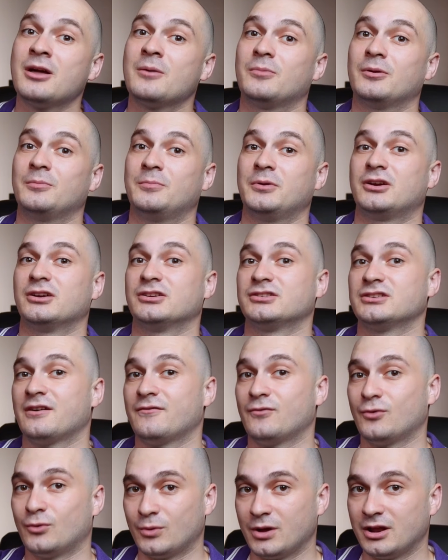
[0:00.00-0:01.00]
but because I've
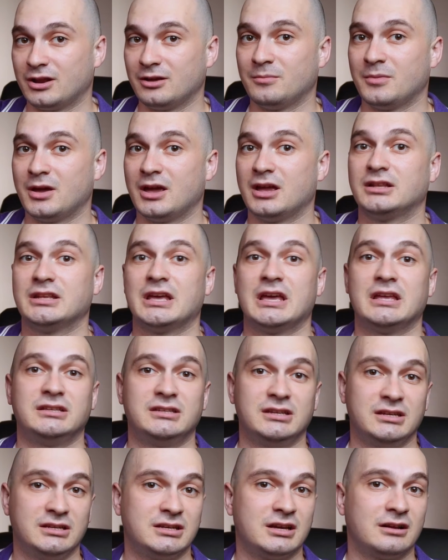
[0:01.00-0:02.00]
already made a
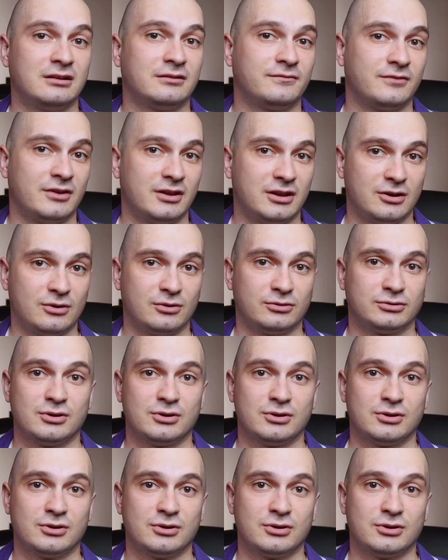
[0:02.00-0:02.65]
detailed video